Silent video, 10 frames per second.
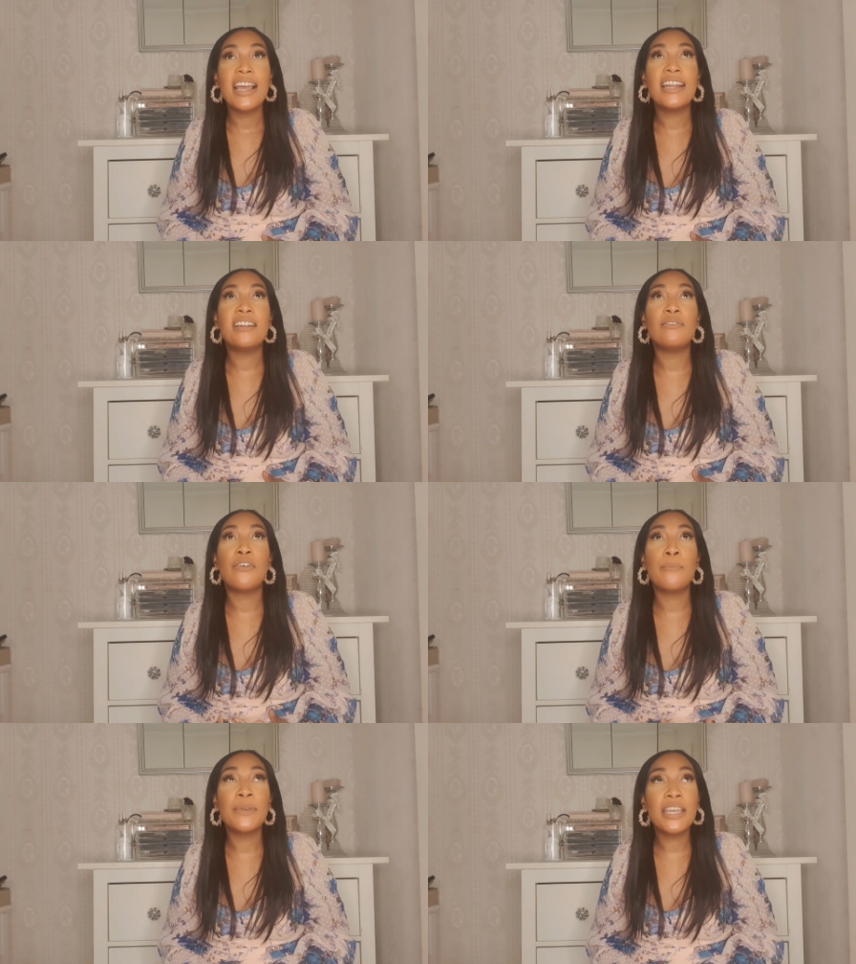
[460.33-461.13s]
And
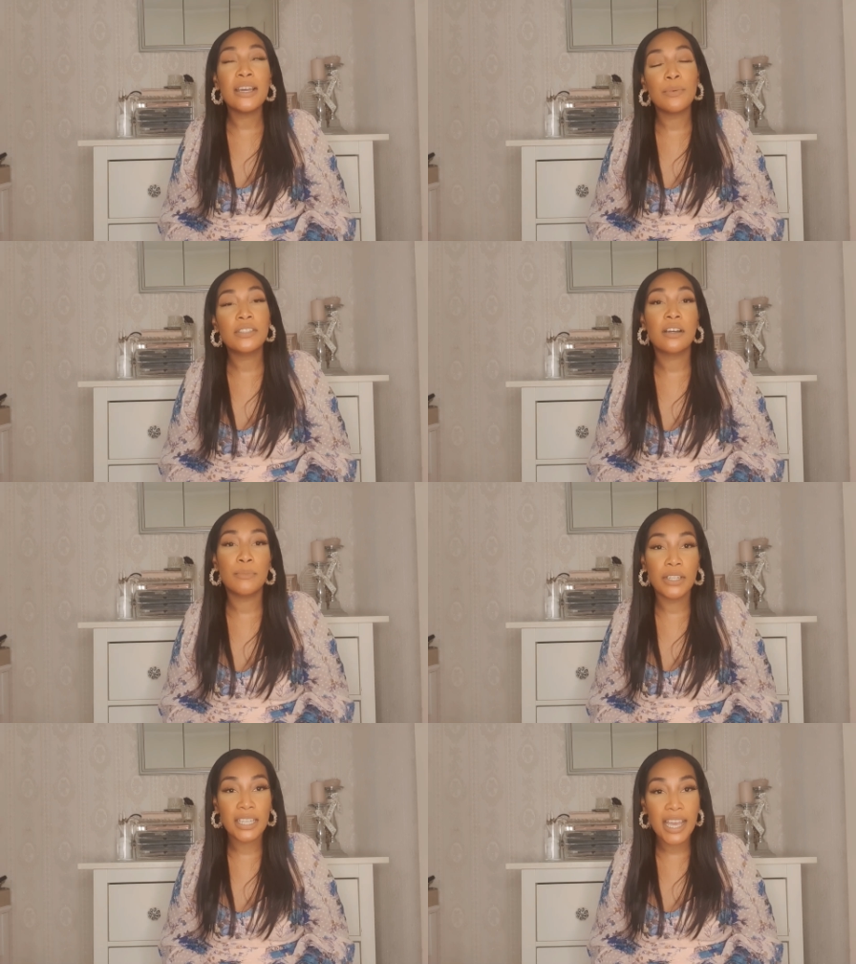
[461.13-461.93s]
for me, it was
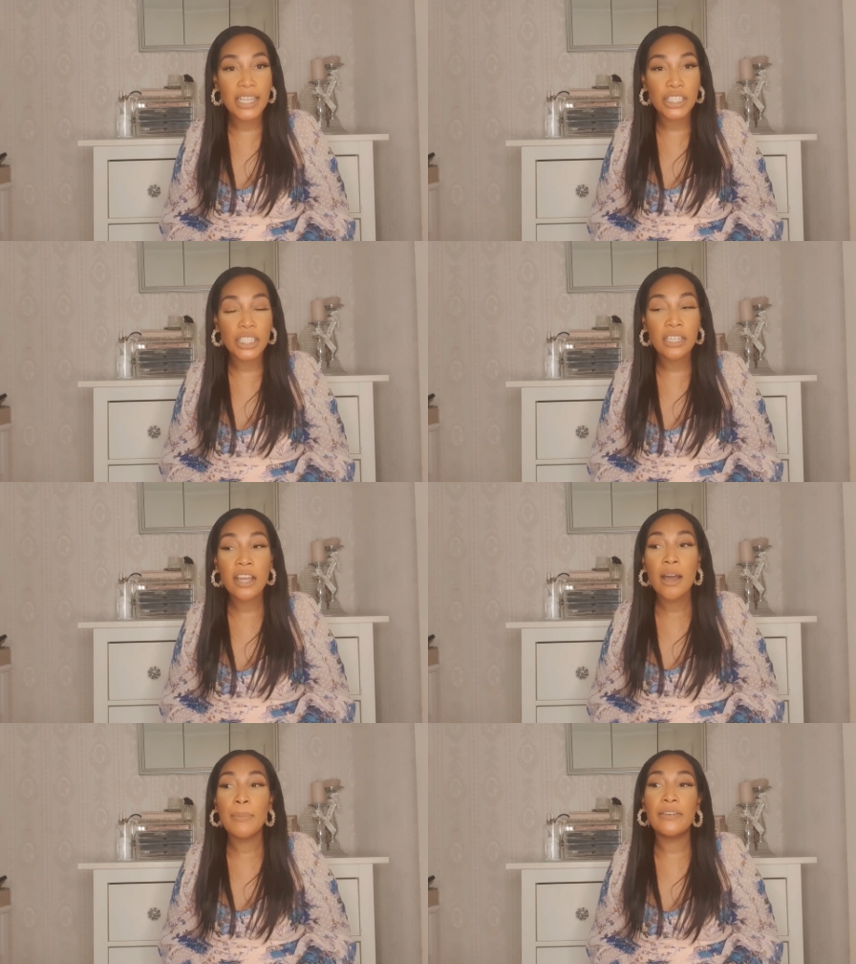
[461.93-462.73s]
communication,
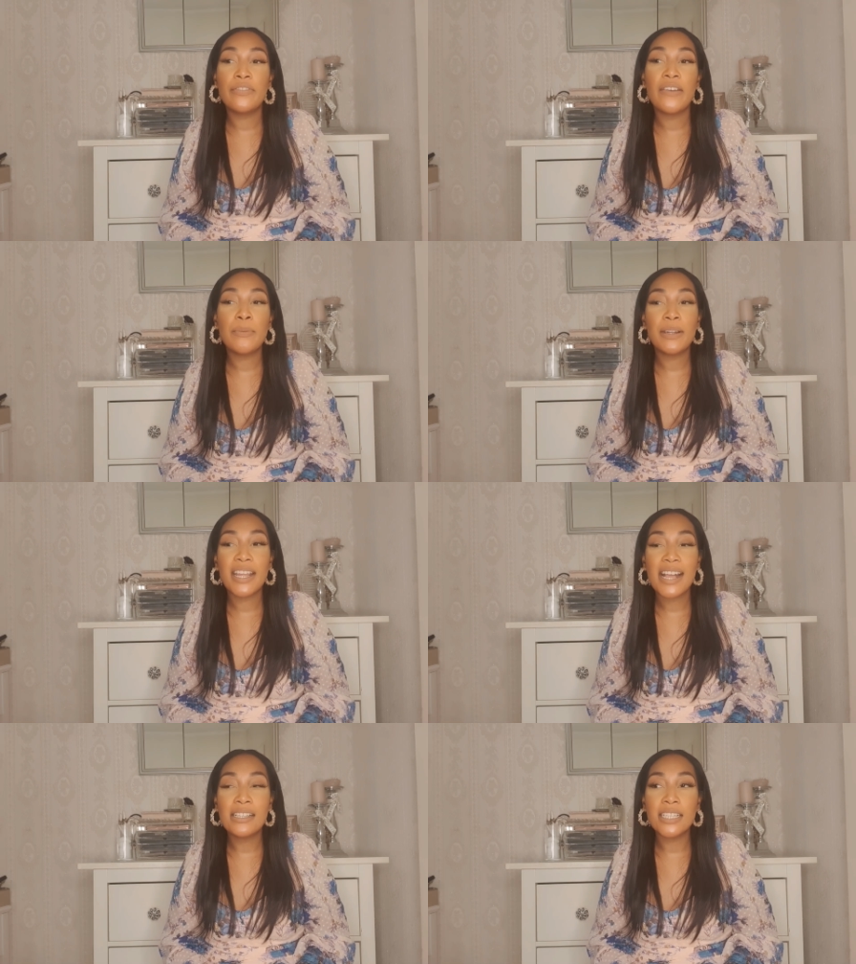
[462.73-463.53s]
but for
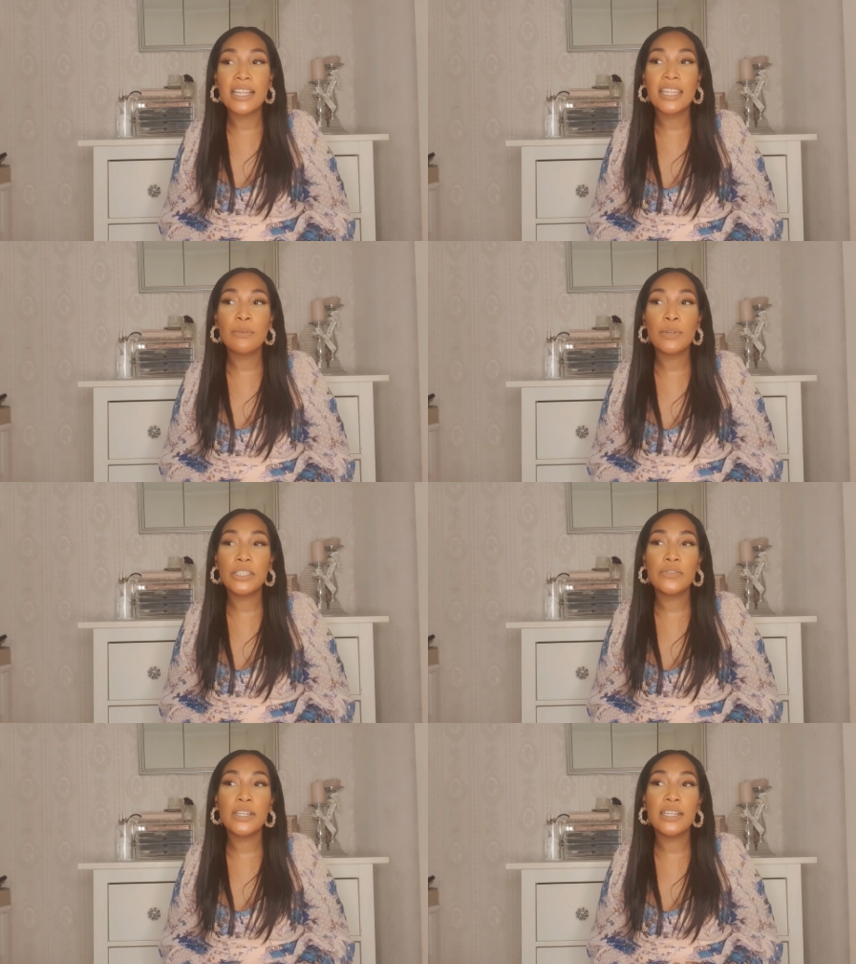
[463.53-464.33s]
everybody else, I think we
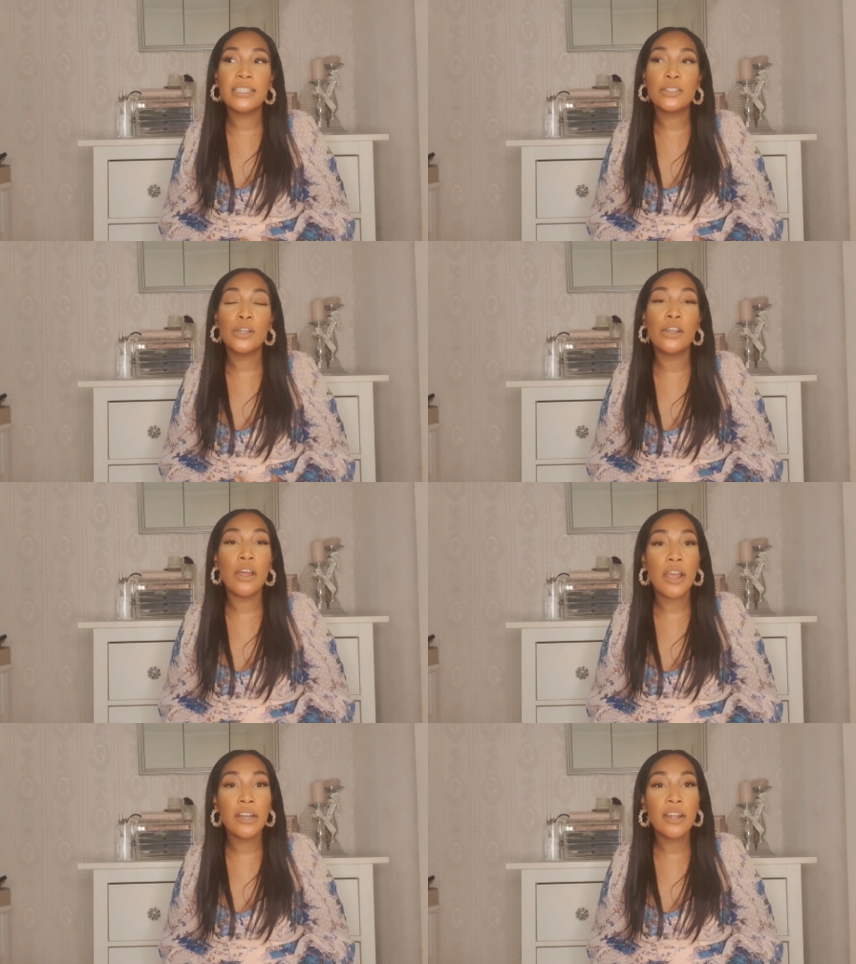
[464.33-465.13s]
just really need to
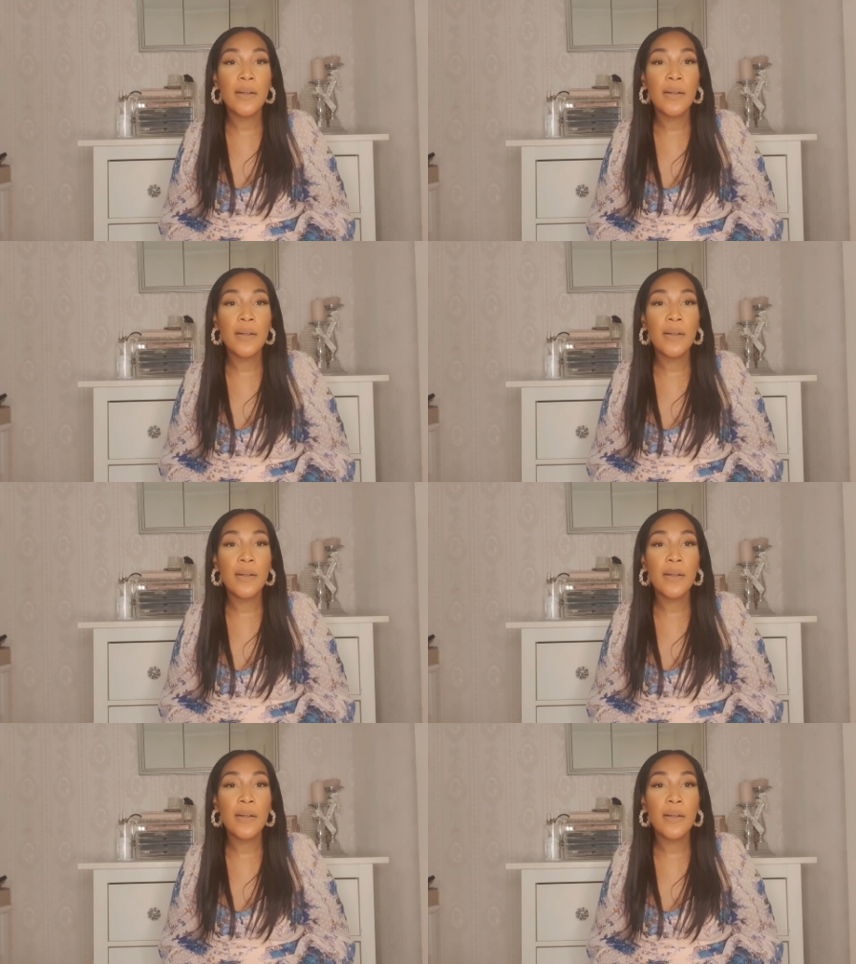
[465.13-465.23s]
learn